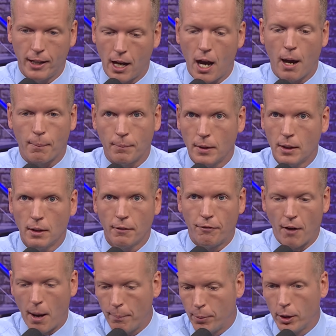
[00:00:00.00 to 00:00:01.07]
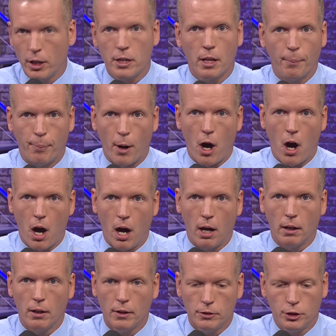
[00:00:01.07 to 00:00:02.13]
up, fumbling the
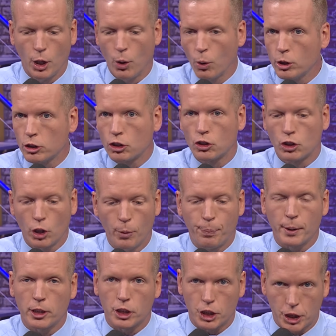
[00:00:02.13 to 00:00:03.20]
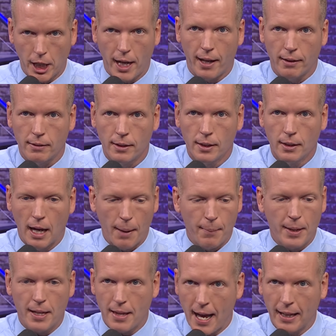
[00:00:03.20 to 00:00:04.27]
ball, doing stupid shit? I
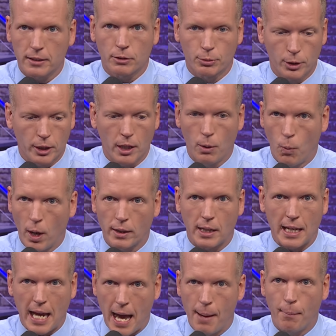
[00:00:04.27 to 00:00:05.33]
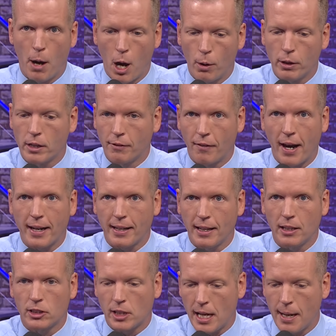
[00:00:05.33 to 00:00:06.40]
mean, that's really what the MO of the
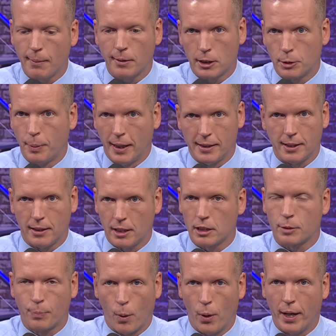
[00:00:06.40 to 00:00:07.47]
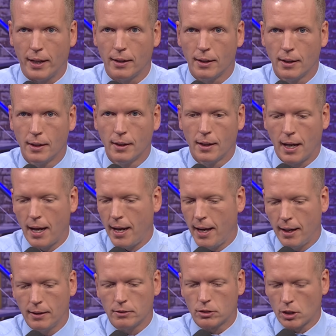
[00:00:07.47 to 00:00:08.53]
Vikings team has been to this point.
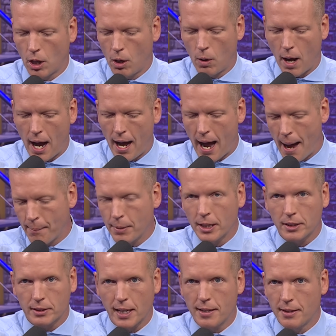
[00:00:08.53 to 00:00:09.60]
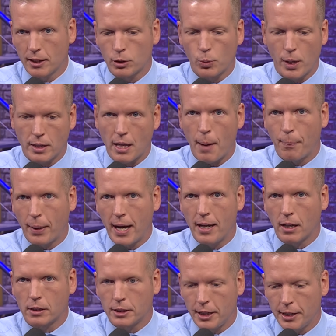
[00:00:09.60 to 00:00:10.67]
And so I, am going to say this week they play
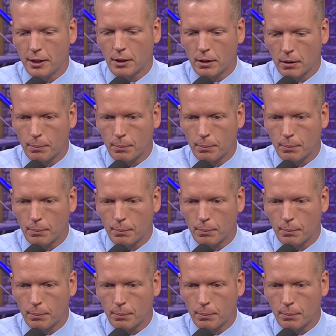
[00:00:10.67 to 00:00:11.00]
a cleaner